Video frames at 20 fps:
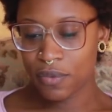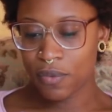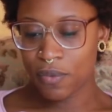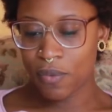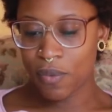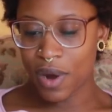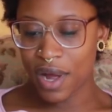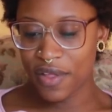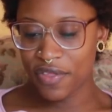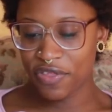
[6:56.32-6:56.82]

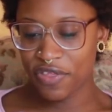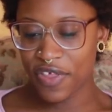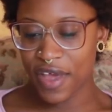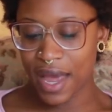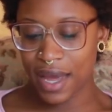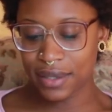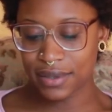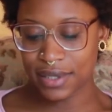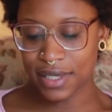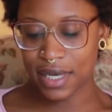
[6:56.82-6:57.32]

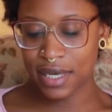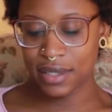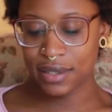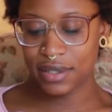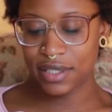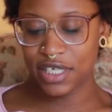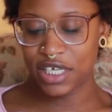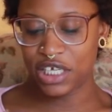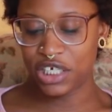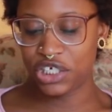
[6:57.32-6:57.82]

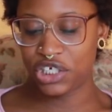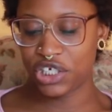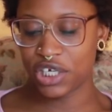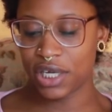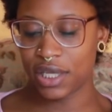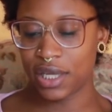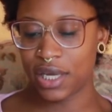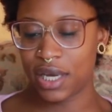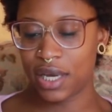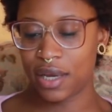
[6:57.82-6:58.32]
1,000 T
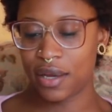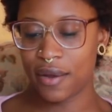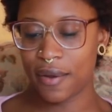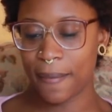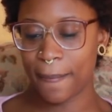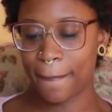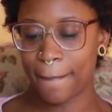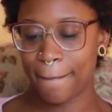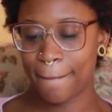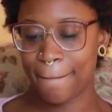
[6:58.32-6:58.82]
shilling
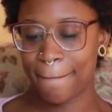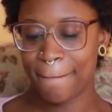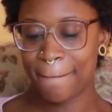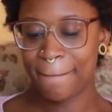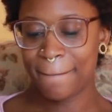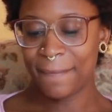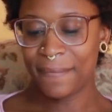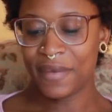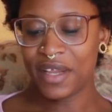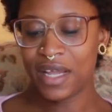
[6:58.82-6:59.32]

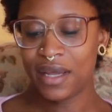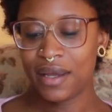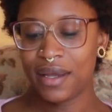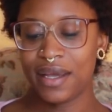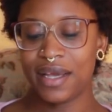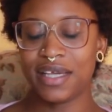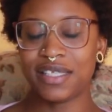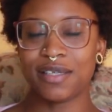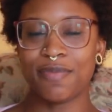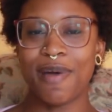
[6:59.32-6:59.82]

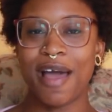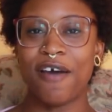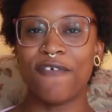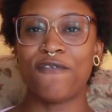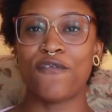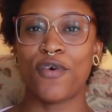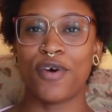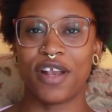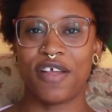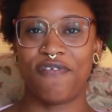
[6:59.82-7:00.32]
is about
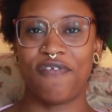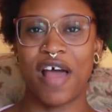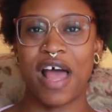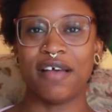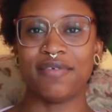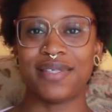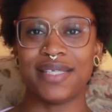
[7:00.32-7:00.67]
45